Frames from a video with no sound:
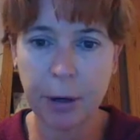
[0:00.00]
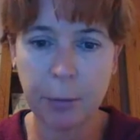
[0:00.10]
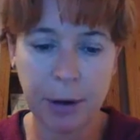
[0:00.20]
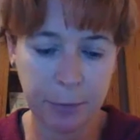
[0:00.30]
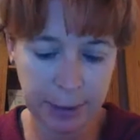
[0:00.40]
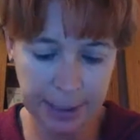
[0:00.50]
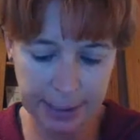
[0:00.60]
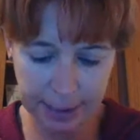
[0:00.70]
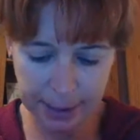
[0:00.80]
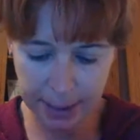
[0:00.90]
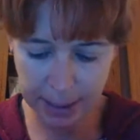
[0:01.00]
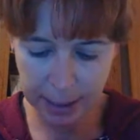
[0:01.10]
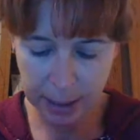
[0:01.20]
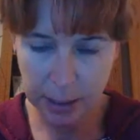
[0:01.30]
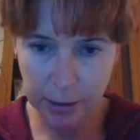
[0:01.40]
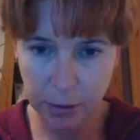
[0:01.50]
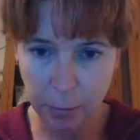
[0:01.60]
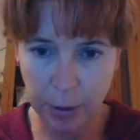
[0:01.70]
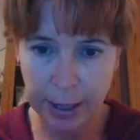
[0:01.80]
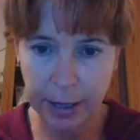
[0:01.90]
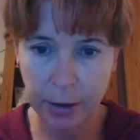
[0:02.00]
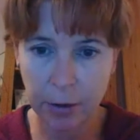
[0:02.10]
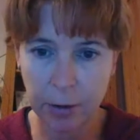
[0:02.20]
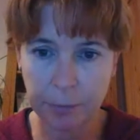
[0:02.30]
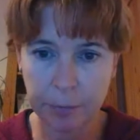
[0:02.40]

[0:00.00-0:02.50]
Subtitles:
whatever it says in the top right hand column.